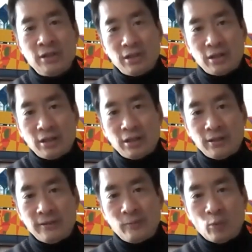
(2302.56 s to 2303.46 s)

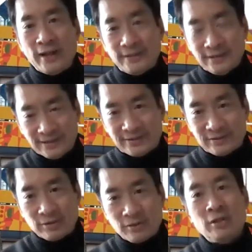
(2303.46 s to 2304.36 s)
whiteness.
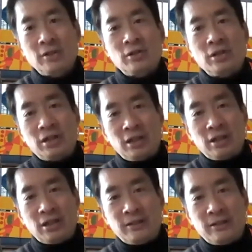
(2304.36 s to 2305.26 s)

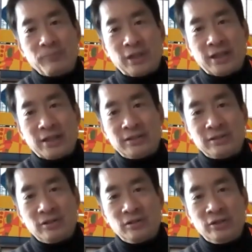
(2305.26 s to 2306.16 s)
And
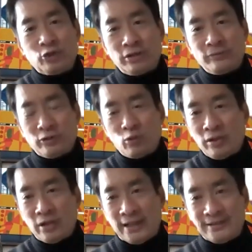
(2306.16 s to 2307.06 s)
in terms of,
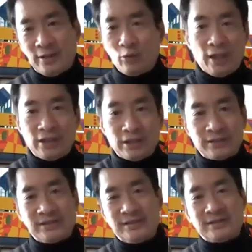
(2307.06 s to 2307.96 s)
when I say whiteness,
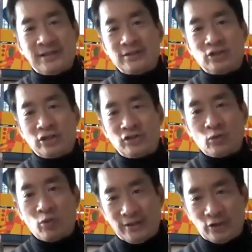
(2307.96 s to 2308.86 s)
it's not just
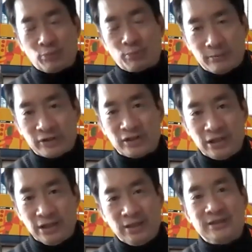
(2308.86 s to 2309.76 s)
white supremacy.
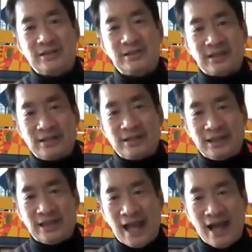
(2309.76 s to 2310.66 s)
It is
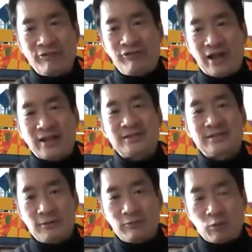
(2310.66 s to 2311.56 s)
the affects
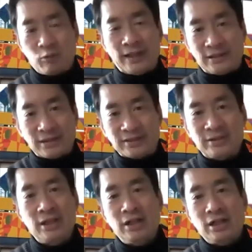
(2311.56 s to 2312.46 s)
of
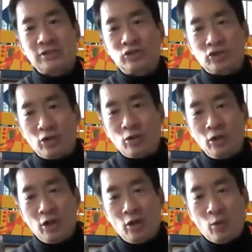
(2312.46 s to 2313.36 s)
whiteness. And so
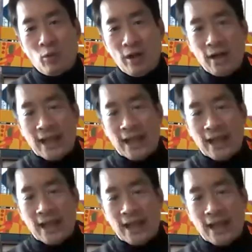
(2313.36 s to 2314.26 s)
how
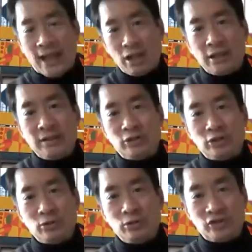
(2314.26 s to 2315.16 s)
and why do
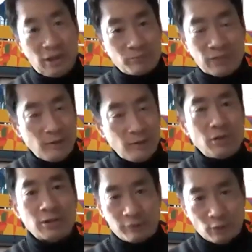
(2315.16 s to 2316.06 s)
some, not all
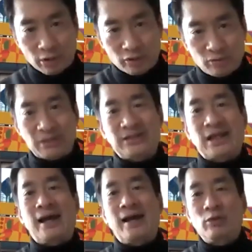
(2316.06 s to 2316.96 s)
of course, but
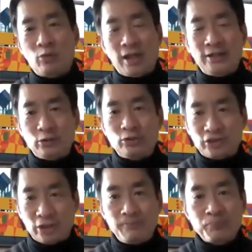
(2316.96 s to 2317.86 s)
how and why do
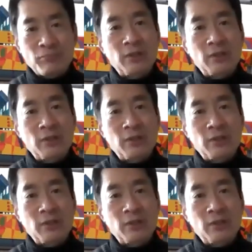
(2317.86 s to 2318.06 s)
some